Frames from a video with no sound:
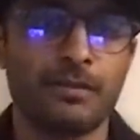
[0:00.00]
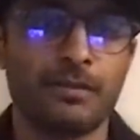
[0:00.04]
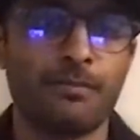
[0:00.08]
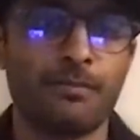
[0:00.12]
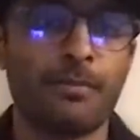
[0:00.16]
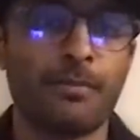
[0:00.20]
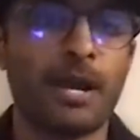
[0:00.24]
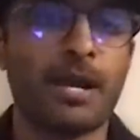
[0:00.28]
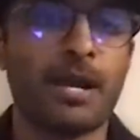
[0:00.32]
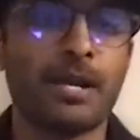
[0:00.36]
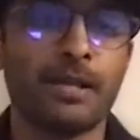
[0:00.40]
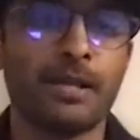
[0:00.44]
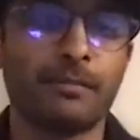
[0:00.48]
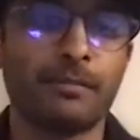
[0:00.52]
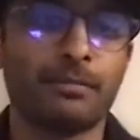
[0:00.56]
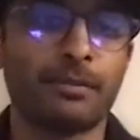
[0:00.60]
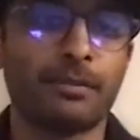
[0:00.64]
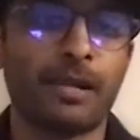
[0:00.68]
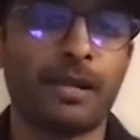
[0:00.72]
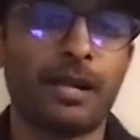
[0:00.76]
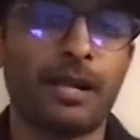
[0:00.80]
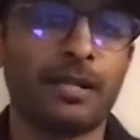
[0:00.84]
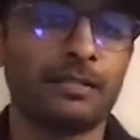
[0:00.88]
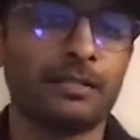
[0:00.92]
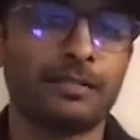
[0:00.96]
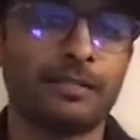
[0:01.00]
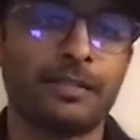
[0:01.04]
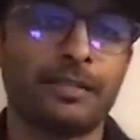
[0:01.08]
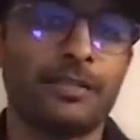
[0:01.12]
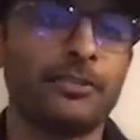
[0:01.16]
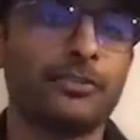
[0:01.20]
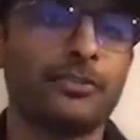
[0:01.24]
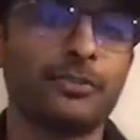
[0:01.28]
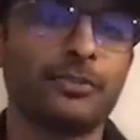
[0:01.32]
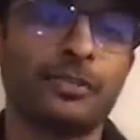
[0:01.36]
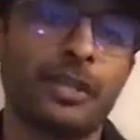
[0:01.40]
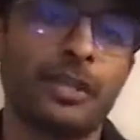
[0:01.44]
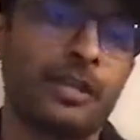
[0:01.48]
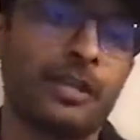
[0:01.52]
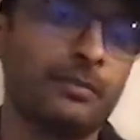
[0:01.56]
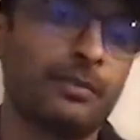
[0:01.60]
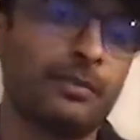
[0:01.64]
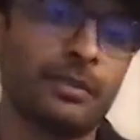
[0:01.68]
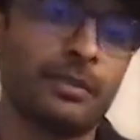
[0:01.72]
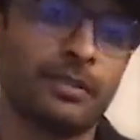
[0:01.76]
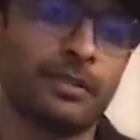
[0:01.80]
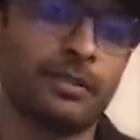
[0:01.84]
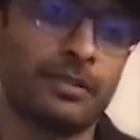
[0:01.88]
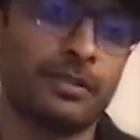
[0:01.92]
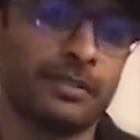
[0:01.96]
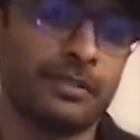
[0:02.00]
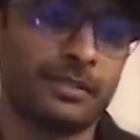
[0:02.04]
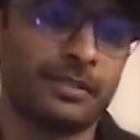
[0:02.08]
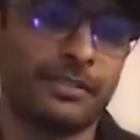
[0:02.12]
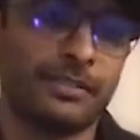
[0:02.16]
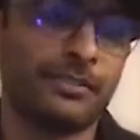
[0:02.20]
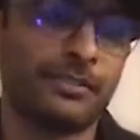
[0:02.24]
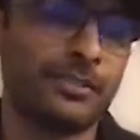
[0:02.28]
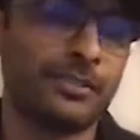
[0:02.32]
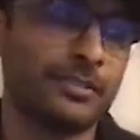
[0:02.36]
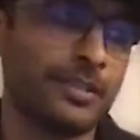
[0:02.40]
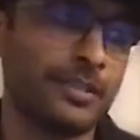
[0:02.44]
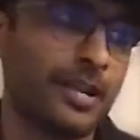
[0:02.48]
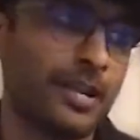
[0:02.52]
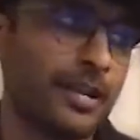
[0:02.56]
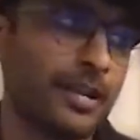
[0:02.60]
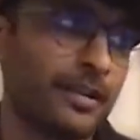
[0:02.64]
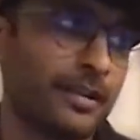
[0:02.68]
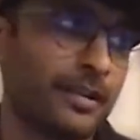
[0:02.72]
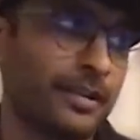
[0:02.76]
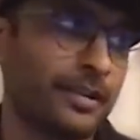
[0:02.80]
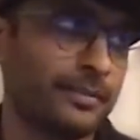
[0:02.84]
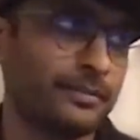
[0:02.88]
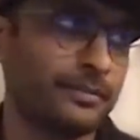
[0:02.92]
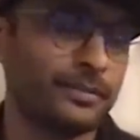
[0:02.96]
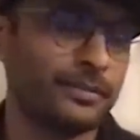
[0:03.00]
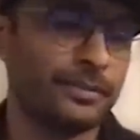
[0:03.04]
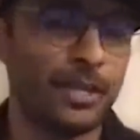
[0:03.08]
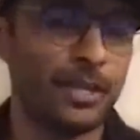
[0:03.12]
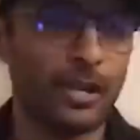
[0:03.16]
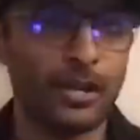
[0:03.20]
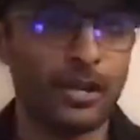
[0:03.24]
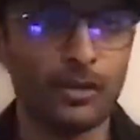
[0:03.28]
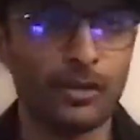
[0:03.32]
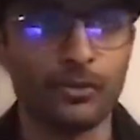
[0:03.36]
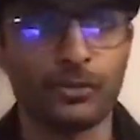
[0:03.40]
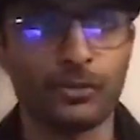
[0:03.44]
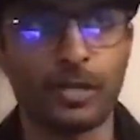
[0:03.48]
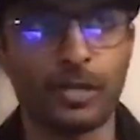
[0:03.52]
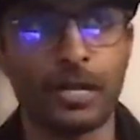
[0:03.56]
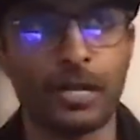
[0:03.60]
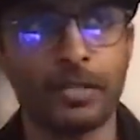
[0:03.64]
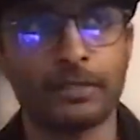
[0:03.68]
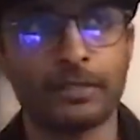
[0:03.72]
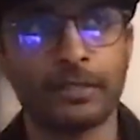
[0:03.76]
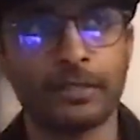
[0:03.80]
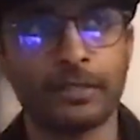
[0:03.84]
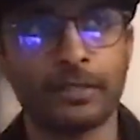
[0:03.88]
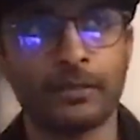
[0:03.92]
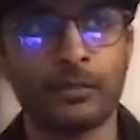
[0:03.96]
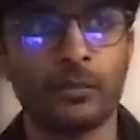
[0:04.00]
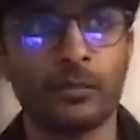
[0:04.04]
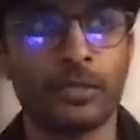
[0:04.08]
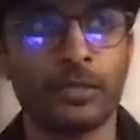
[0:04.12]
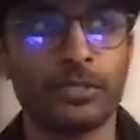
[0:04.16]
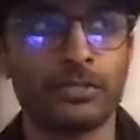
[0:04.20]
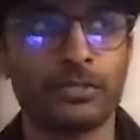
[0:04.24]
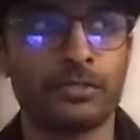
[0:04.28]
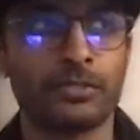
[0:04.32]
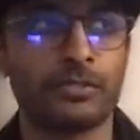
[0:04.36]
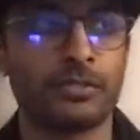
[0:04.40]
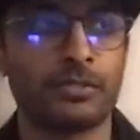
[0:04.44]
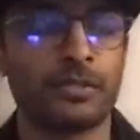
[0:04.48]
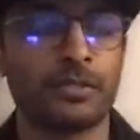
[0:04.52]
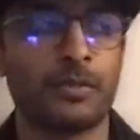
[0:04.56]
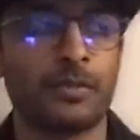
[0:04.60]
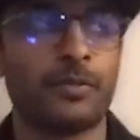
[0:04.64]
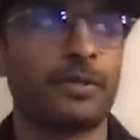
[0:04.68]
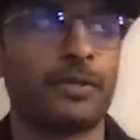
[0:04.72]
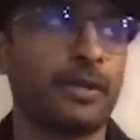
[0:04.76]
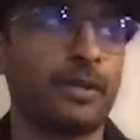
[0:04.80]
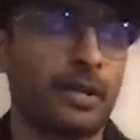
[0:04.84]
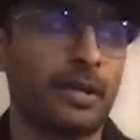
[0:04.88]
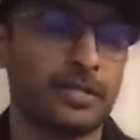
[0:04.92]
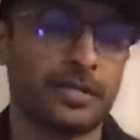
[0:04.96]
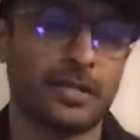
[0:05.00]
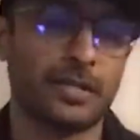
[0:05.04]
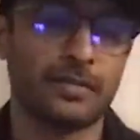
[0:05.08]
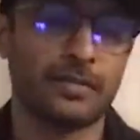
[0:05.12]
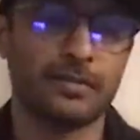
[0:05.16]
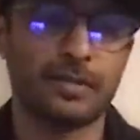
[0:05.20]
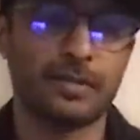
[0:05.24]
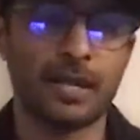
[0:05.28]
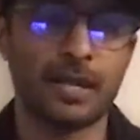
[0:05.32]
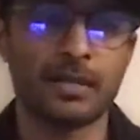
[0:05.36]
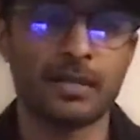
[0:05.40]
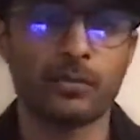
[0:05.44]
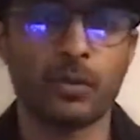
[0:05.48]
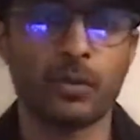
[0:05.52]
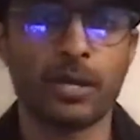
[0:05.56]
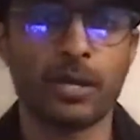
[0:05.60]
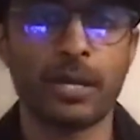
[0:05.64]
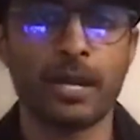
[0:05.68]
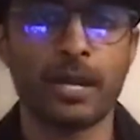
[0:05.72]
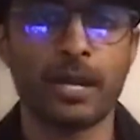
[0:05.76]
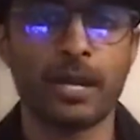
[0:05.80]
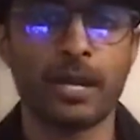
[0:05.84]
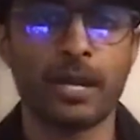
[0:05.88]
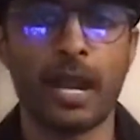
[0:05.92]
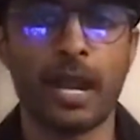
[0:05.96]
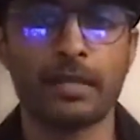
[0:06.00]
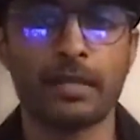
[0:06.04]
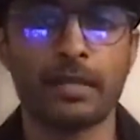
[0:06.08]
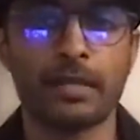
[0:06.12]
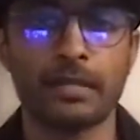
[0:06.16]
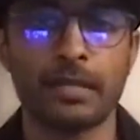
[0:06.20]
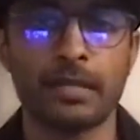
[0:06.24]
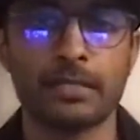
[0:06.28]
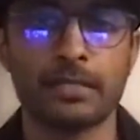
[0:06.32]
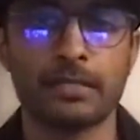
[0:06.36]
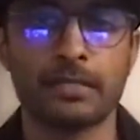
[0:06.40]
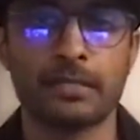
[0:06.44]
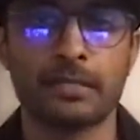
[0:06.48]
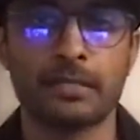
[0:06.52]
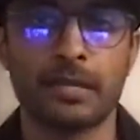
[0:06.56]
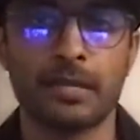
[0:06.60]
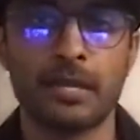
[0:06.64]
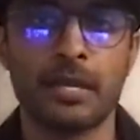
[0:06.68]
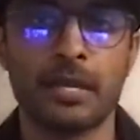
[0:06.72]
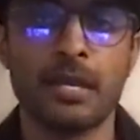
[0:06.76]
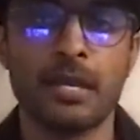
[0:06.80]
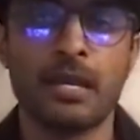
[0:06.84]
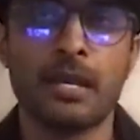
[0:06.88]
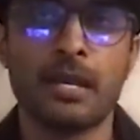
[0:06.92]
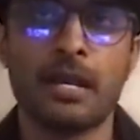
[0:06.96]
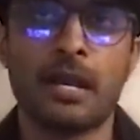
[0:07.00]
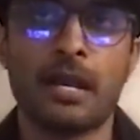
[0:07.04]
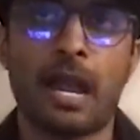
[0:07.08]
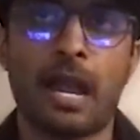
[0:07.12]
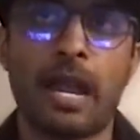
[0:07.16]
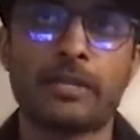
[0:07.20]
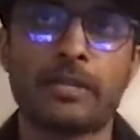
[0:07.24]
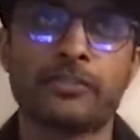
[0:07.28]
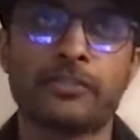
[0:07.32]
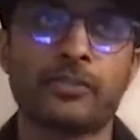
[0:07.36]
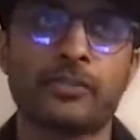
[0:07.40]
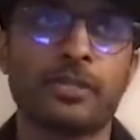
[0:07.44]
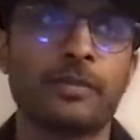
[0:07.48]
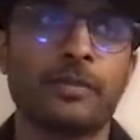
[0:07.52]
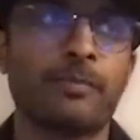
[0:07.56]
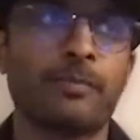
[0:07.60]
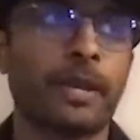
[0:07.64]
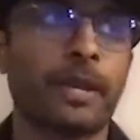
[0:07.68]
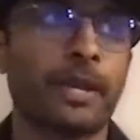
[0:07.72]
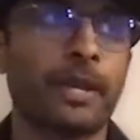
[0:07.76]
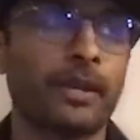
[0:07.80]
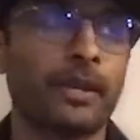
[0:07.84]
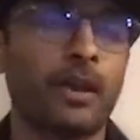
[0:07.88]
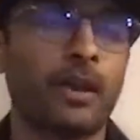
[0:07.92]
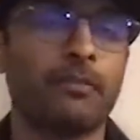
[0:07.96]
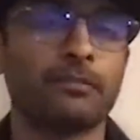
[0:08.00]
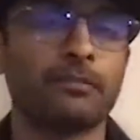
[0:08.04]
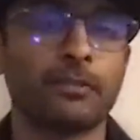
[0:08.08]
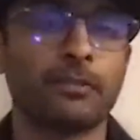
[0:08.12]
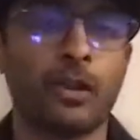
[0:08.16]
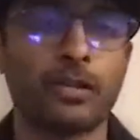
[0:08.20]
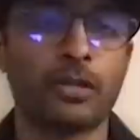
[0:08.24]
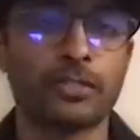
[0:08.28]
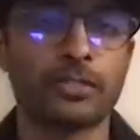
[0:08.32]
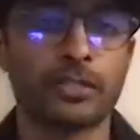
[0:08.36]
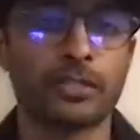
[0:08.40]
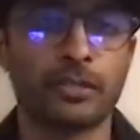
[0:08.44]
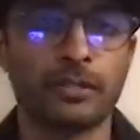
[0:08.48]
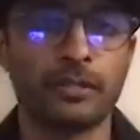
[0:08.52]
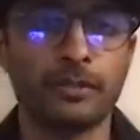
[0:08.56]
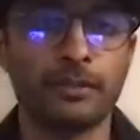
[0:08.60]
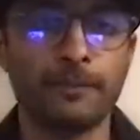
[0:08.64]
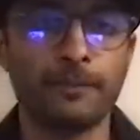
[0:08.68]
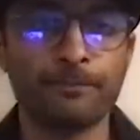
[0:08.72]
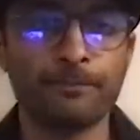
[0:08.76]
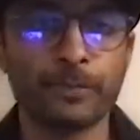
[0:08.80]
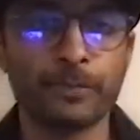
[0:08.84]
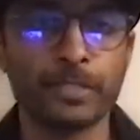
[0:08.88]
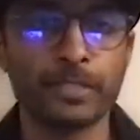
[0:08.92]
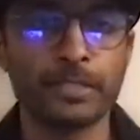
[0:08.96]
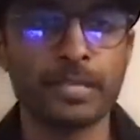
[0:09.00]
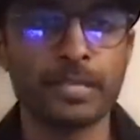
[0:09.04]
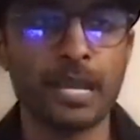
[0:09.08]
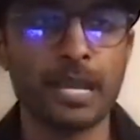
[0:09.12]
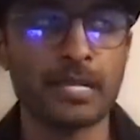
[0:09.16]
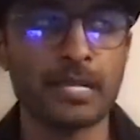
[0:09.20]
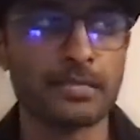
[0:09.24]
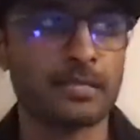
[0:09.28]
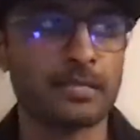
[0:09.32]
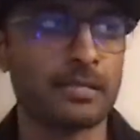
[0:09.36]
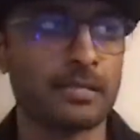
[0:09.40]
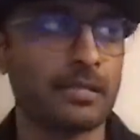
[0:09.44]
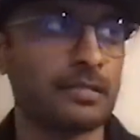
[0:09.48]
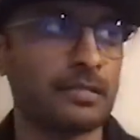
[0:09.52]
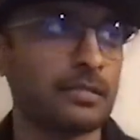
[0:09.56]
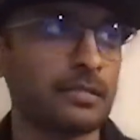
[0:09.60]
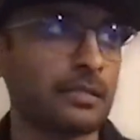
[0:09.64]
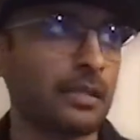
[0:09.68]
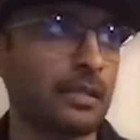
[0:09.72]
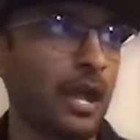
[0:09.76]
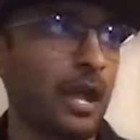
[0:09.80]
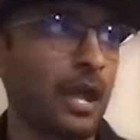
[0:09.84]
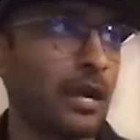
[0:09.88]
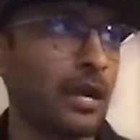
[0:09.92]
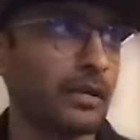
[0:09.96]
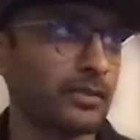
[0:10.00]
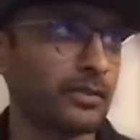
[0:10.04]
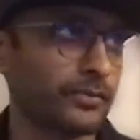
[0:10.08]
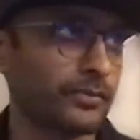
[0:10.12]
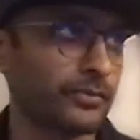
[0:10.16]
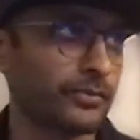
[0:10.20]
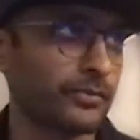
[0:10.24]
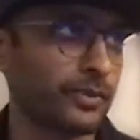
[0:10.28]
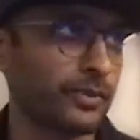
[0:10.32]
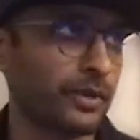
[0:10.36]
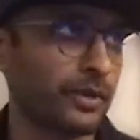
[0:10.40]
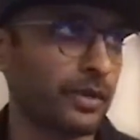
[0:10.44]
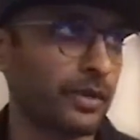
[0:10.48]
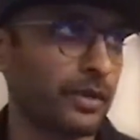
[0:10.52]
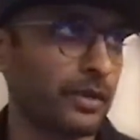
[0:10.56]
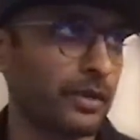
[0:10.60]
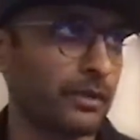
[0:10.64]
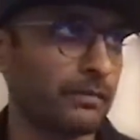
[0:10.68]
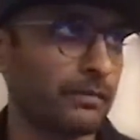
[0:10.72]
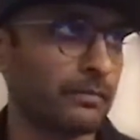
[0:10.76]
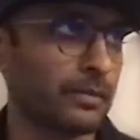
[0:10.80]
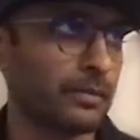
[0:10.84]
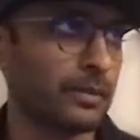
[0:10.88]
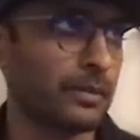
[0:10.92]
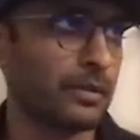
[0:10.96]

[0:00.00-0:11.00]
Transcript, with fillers: my, I'll send you labels and the design. And now I think we separate ourselves that way. And that's actually paid off long term. Yes, it's a lot of uh,